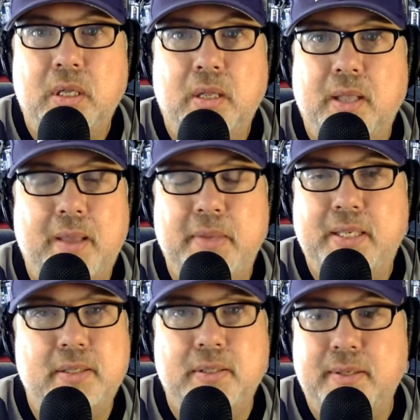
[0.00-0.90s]
I
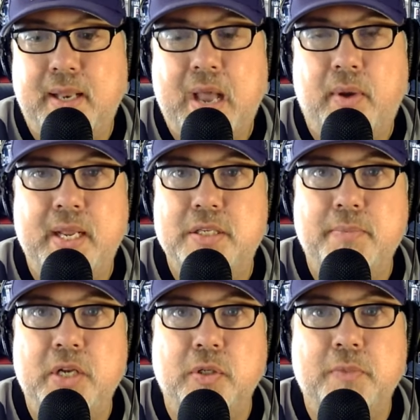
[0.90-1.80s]
mean, nowadays
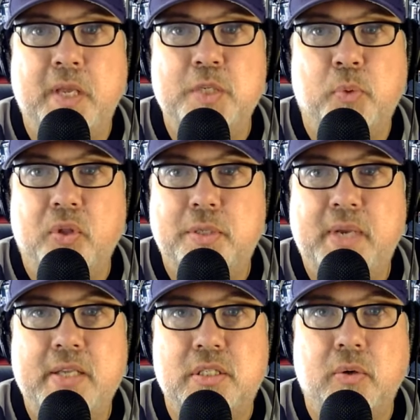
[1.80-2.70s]
in Major League Baseball, some
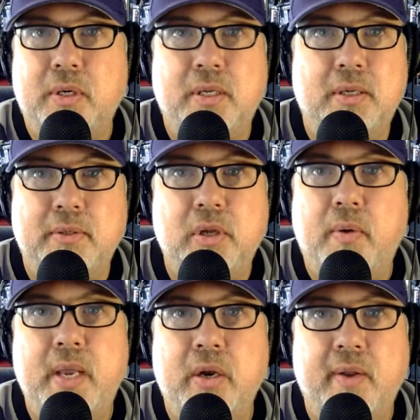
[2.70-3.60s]
guy's throwing a
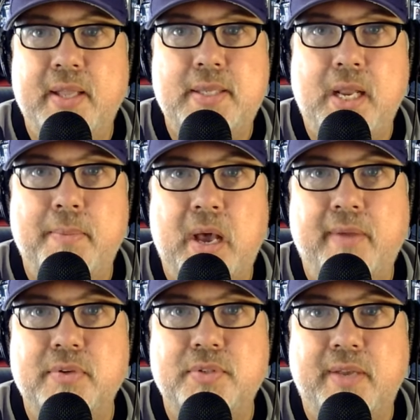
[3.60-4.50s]
no-hitter and they take him
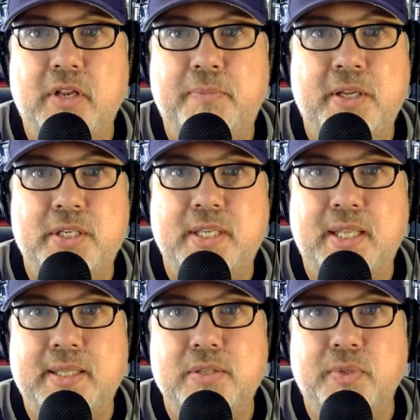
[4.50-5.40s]
out after 70 pitches. I
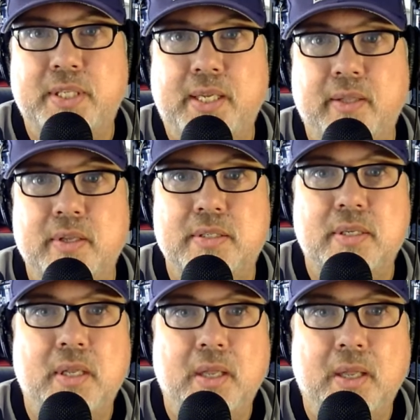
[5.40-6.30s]
think that's ridiculous.
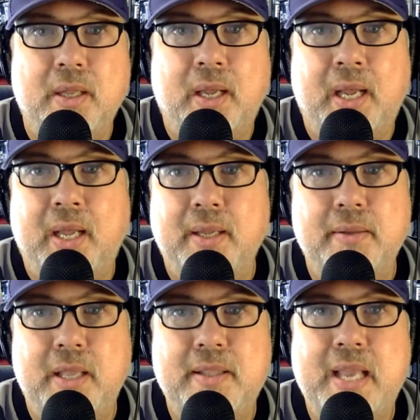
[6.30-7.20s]

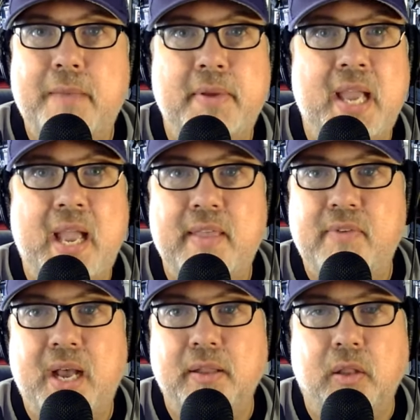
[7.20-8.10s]
In the NBA,
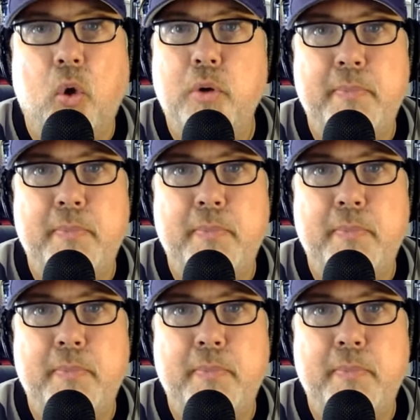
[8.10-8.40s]
they've got load